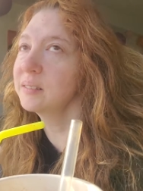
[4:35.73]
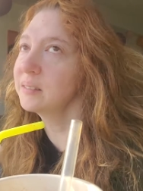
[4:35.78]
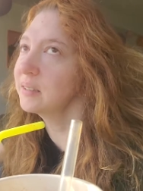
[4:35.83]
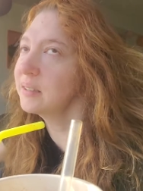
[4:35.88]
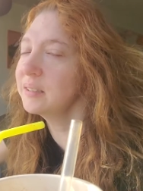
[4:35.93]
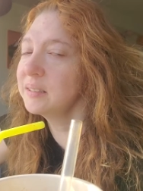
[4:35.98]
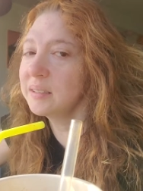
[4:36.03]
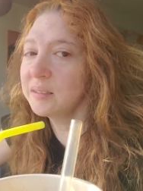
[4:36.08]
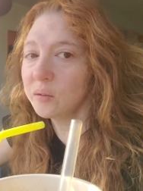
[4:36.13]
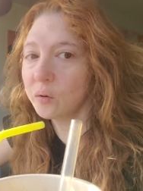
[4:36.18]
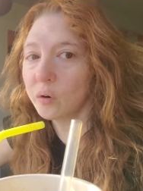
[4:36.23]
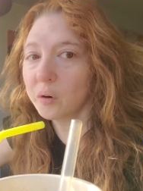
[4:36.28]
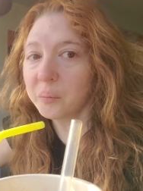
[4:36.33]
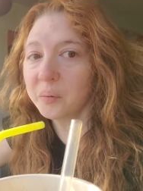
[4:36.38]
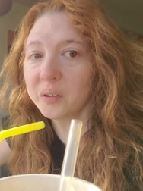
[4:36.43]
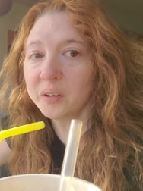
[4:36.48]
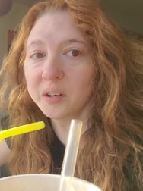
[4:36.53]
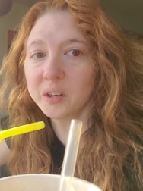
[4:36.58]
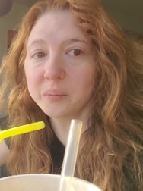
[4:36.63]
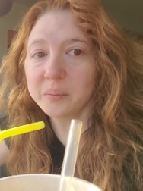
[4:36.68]
it's a
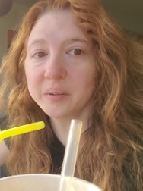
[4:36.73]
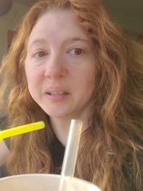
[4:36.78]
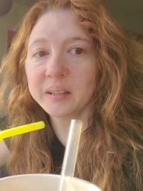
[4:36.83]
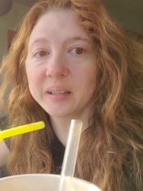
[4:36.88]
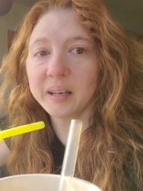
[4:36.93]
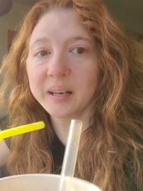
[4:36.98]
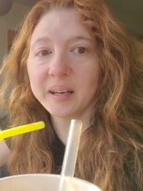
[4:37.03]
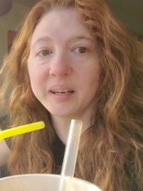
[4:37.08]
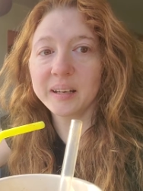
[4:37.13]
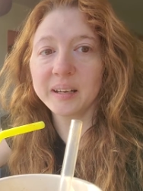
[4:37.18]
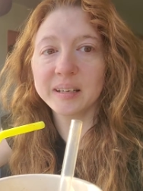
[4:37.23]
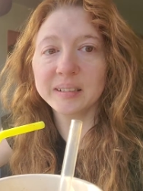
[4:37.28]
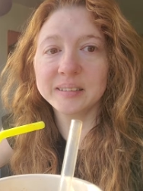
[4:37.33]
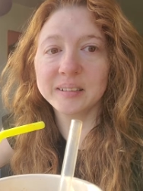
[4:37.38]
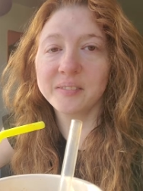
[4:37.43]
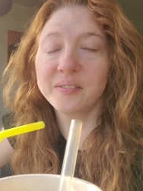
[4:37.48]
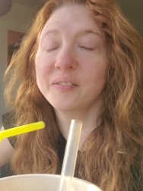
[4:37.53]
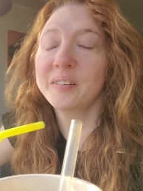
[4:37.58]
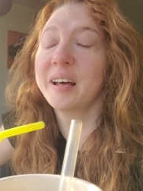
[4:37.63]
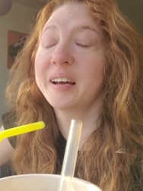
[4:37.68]
normal human thing, it's
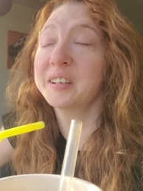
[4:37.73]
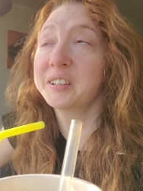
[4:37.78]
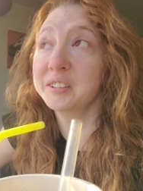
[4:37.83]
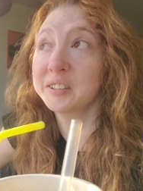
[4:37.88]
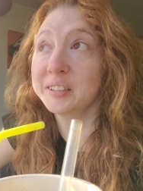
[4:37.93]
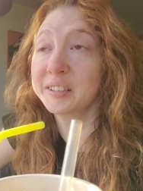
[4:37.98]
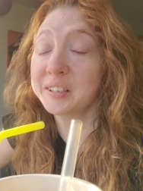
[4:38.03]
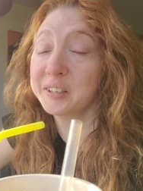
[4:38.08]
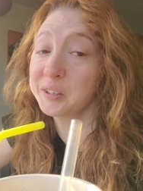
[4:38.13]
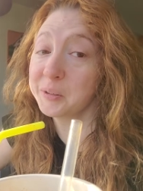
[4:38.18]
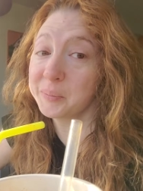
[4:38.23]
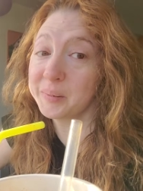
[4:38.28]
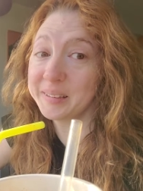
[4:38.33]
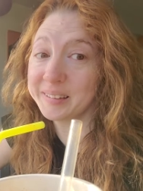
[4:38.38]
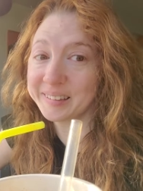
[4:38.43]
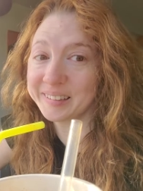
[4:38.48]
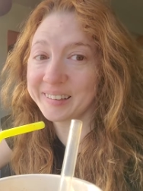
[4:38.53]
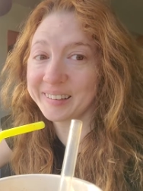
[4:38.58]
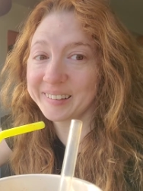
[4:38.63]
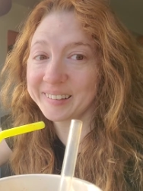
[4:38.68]
a fleshly
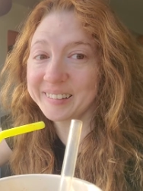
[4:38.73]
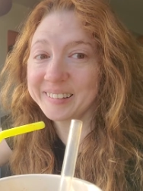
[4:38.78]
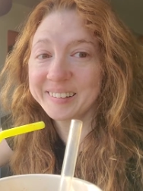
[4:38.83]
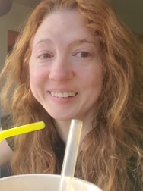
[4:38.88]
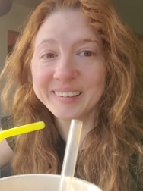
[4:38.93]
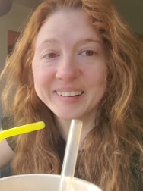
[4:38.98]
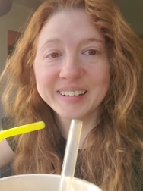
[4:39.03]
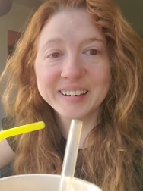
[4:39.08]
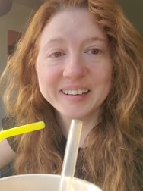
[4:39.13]
human thing